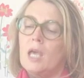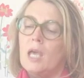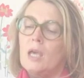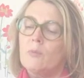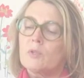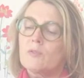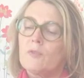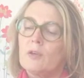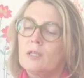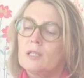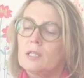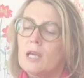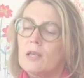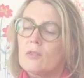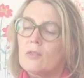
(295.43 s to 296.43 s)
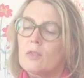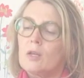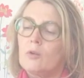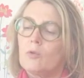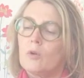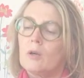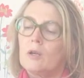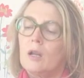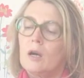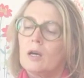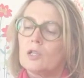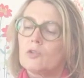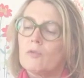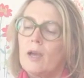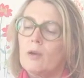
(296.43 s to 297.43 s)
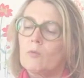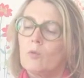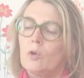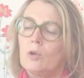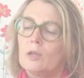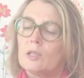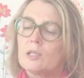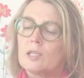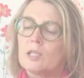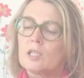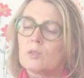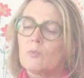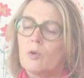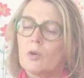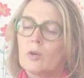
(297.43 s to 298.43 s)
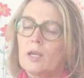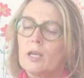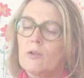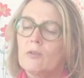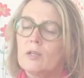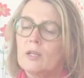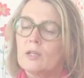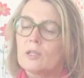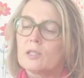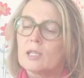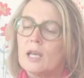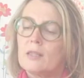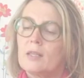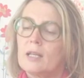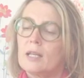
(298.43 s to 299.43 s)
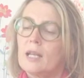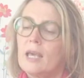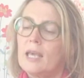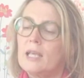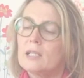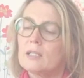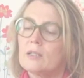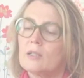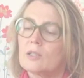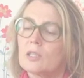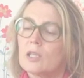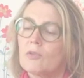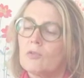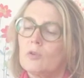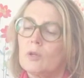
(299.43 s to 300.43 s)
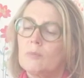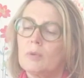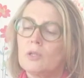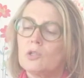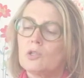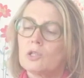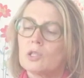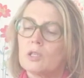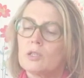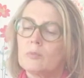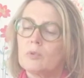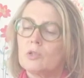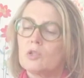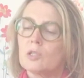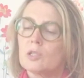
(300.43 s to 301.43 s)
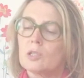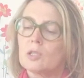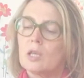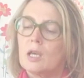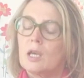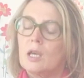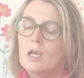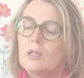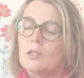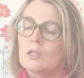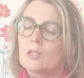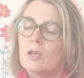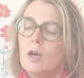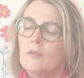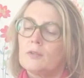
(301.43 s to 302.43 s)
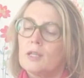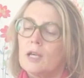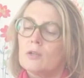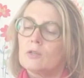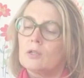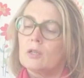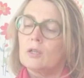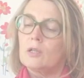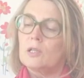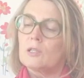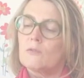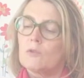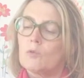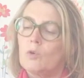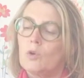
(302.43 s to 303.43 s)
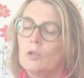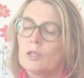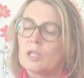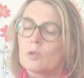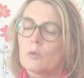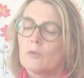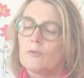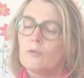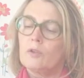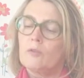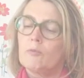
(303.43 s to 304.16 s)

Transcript: It was fun to gather the large round walnuts and the smaller hickory nuts, and the little hazelnuts that grew in bunches on the bushes. The soft outer hulls of the walnuts were full